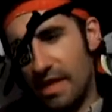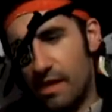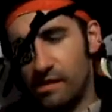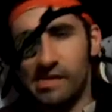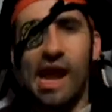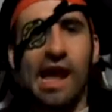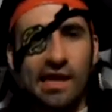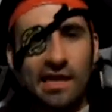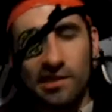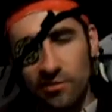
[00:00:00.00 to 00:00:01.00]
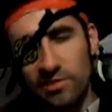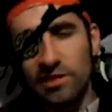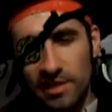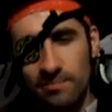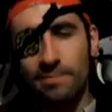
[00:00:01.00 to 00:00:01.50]
Yeah, get used to
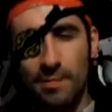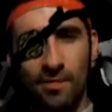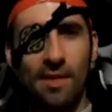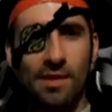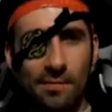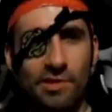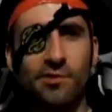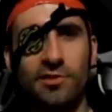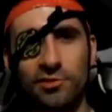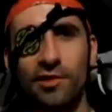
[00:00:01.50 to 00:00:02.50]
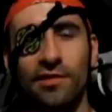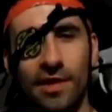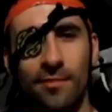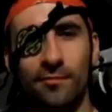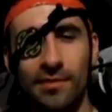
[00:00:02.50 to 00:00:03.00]
this, people. I'm going to be doing this throughout the
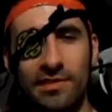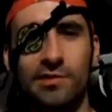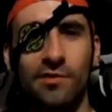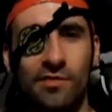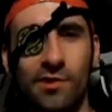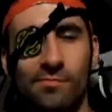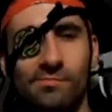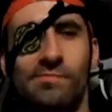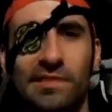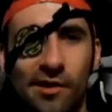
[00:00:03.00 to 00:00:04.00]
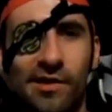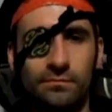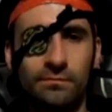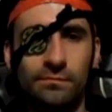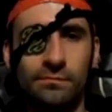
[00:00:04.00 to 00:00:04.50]
rest of the review. Sorry.
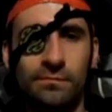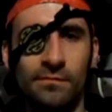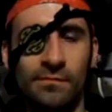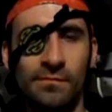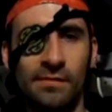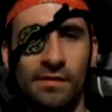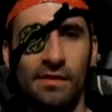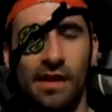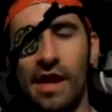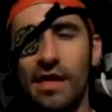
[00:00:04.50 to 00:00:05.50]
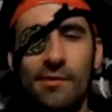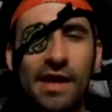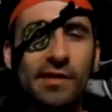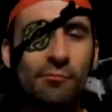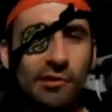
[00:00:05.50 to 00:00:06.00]

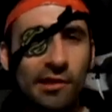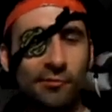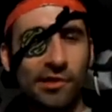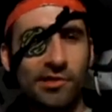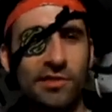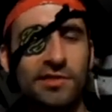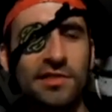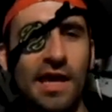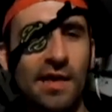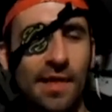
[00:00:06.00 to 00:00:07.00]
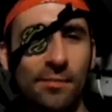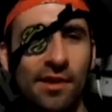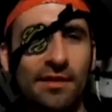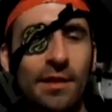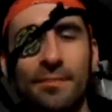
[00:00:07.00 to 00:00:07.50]
Anyway, the woodland creatures, they
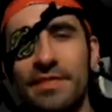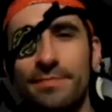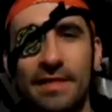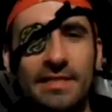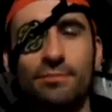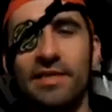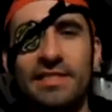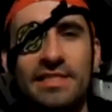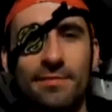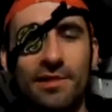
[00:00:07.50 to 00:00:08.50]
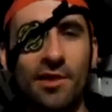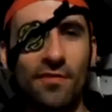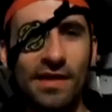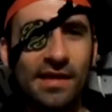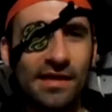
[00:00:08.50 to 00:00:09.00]
bring Lumpy Space Prince some
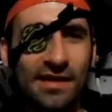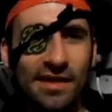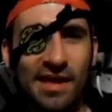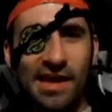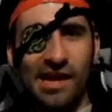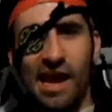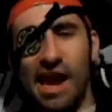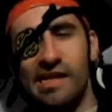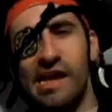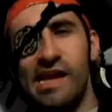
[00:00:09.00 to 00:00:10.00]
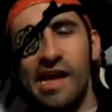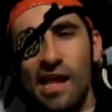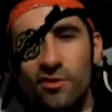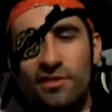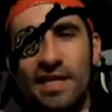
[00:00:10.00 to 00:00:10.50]
clothing, and he
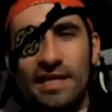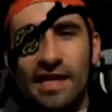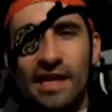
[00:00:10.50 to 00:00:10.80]
kind of looks like